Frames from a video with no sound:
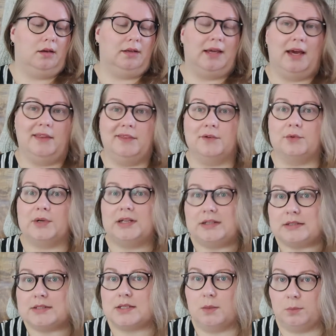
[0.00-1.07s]

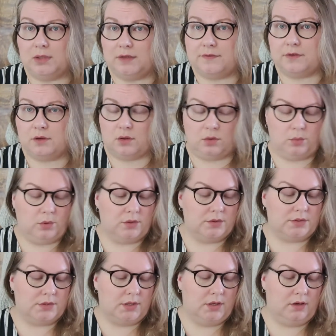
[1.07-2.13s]
gathering some
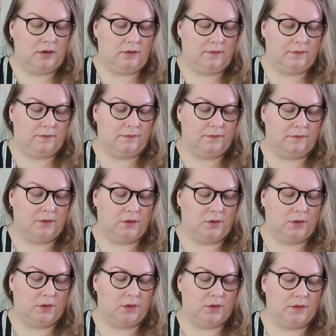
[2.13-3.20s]
leftovers
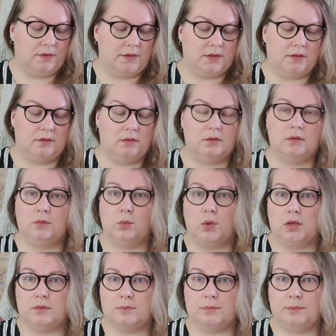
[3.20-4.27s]
for the
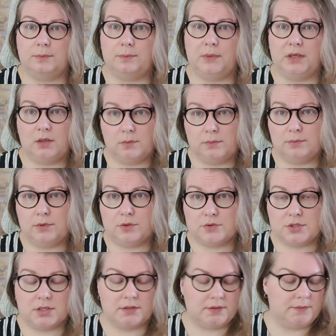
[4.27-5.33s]
one bigger
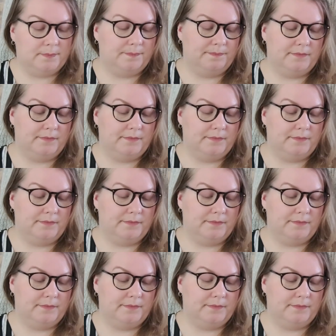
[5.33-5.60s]
project.